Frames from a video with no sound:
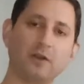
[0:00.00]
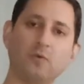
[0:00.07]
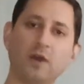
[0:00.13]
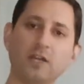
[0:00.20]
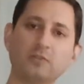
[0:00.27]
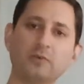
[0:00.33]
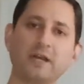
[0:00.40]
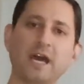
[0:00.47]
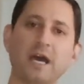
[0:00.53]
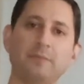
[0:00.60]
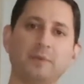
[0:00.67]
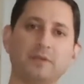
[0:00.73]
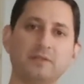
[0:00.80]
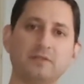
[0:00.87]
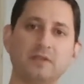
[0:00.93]
Now watch what
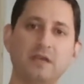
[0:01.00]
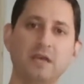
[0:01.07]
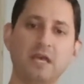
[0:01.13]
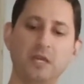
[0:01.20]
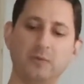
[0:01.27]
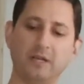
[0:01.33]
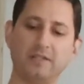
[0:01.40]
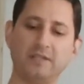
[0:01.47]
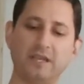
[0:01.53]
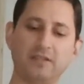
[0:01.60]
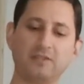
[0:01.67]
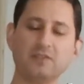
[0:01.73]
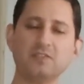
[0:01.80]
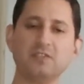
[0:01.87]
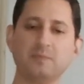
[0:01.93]
happens when I
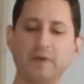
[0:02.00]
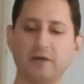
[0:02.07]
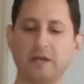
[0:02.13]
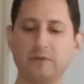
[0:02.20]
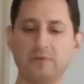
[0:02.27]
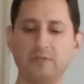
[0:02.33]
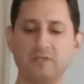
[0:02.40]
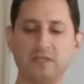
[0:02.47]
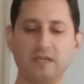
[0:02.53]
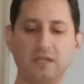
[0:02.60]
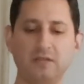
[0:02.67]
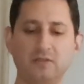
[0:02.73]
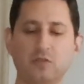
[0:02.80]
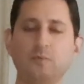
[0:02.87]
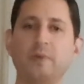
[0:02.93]
take just about, I would
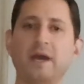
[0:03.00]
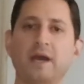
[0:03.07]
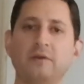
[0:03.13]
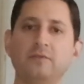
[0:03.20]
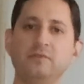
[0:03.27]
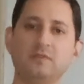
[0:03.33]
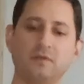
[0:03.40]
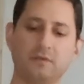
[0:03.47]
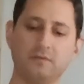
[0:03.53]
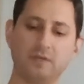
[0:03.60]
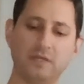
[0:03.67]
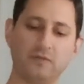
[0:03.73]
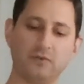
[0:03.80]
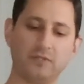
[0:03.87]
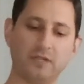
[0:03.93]
say two pounds,
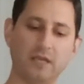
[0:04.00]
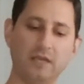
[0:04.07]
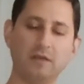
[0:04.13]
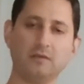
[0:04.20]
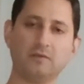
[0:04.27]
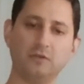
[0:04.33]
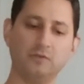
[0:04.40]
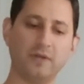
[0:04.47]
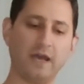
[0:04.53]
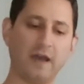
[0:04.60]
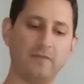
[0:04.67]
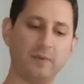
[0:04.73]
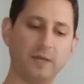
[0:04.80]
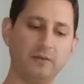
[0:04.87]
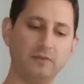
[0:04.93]
give or take, two and a
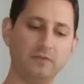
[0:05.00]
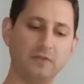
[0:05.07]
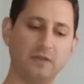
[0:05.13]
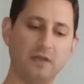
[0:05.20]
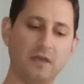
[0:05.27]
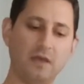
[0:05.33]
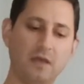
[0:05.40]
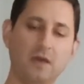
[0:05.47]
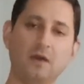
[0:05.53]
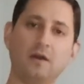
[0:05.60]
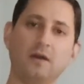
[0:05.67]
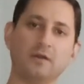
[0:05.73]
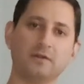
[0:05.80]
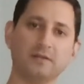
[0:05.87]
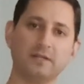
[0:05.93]
half pounds,
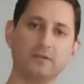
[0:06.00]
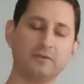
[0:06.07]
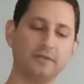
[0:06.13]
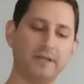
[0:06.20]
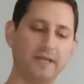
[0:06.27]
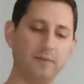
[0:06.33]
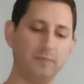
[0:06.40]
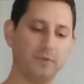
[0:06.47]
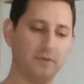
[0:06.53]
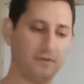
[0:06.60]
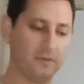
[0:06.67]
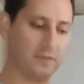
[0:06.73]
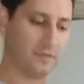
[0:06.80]
on a little clamp.